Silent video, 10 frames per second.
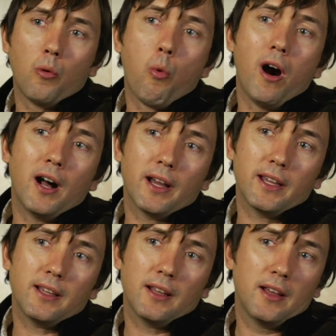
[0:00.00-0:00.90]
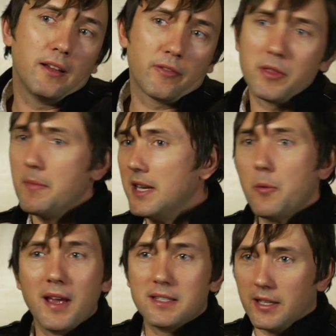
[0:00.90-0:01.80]
why, from the many
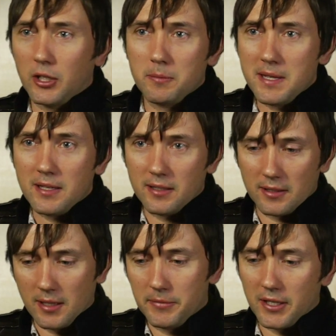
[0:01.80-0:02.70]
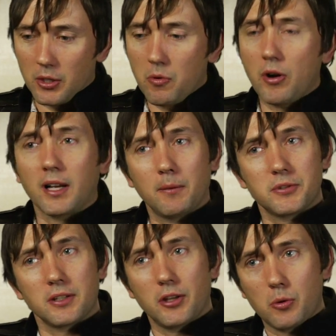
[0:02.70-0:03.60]
ways that it could be come together wrong, it
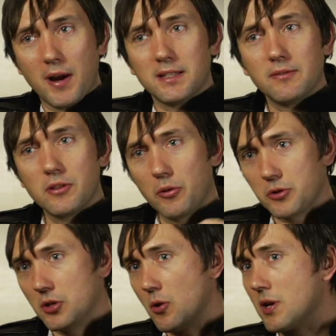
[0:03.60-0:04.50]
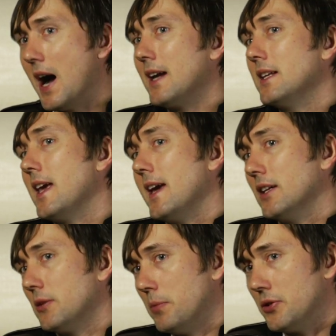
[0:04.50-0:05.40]
comes together right, even though there's no guiding
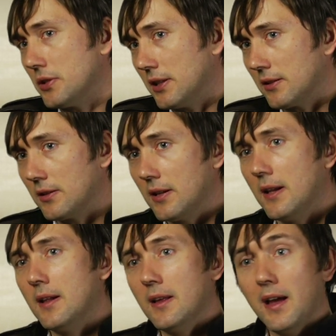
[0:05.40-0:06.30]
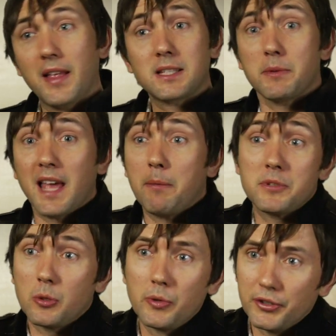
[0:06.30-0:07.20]
hand pushing it. And that's something that
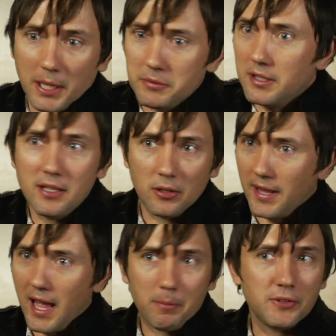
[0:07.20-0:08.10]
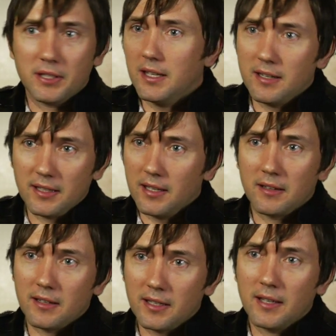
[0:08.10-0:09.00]
happens in real time today. You know, that happens again and again
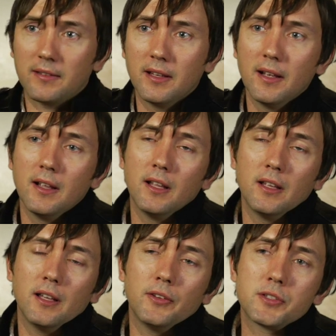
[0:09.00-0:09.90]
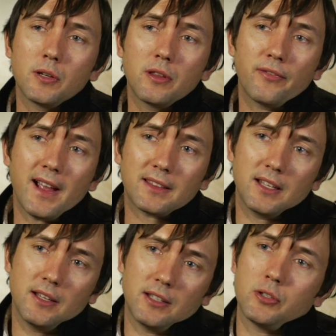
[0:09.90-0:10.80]
and again. And so the fact
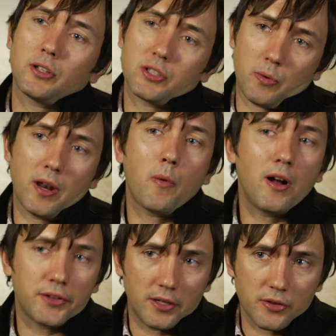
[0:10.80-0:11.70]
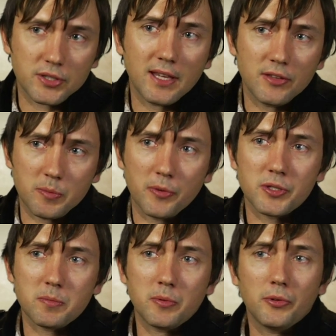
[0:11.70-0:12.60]
that it took us quite a while to understand these
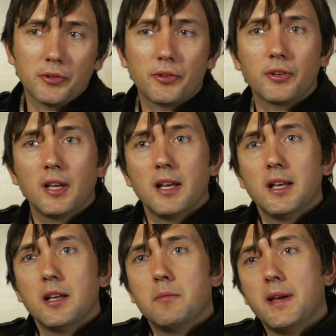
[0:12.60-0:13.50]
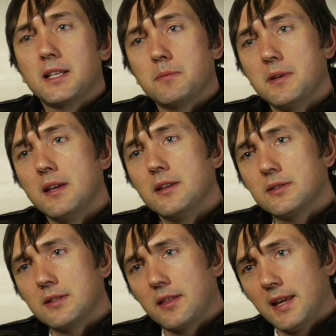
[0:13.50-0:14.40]
principles makes me
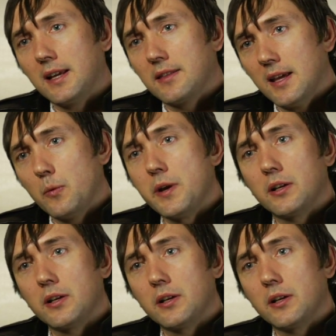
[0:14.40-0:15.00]
think that we